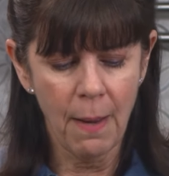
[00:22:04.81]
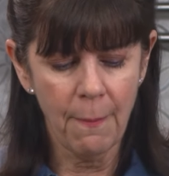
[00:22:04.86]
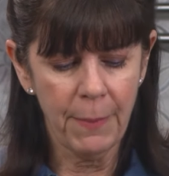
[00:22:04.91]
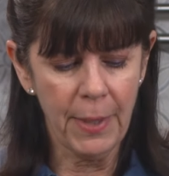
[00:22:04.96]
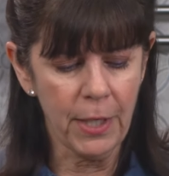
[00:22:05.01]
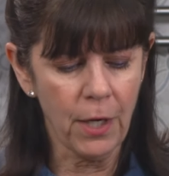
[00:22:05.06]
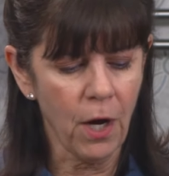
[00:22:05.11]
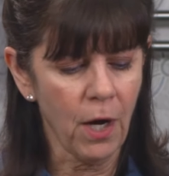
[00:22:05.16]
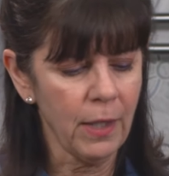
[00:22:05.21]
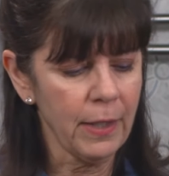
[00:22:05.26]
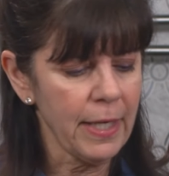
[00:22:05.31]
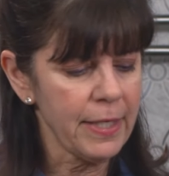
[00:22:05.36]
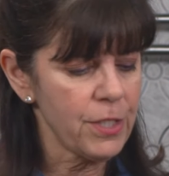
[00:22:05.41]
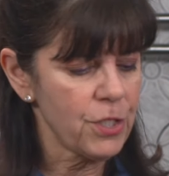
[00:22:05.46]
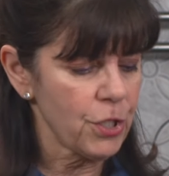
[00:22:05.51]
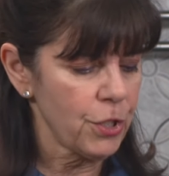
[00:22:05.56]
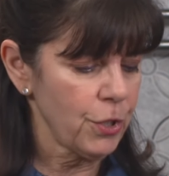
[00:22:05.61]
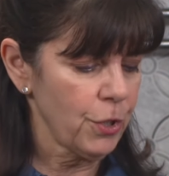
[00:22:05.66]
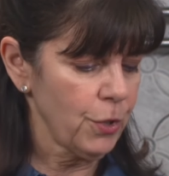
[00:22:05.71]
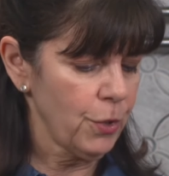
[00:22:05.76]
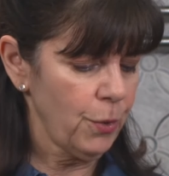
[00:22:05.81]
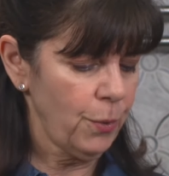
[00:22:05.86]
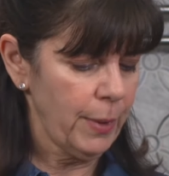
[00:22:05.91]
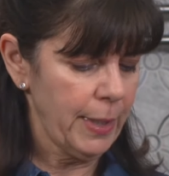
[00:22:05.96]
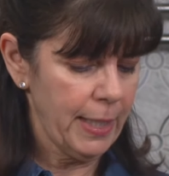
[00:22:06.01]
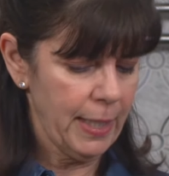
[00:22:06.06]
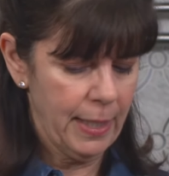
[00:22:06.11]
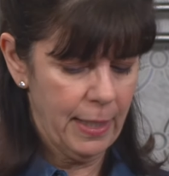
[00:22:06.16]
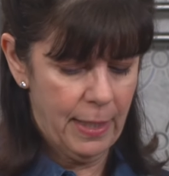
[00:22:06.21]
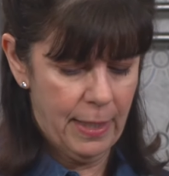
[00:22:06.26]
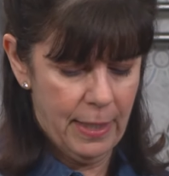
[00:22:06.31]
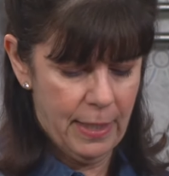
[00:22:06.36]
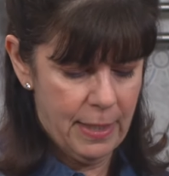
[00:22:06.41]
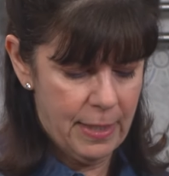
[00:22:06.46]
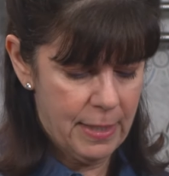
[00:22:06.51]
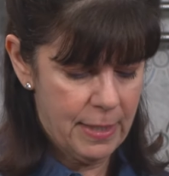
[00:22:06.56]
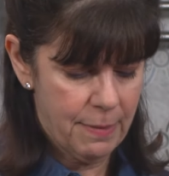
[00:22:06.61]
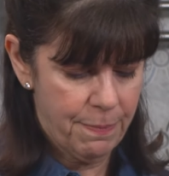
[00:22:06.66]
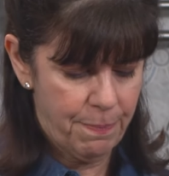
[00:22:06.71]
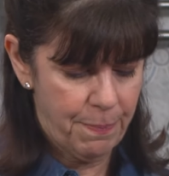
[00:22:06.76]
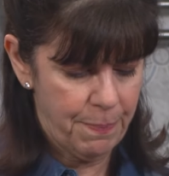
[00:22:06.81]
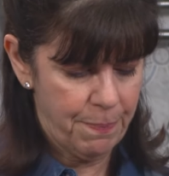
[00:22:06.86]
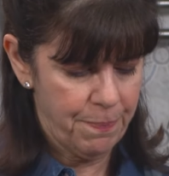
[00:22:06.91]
But all I do is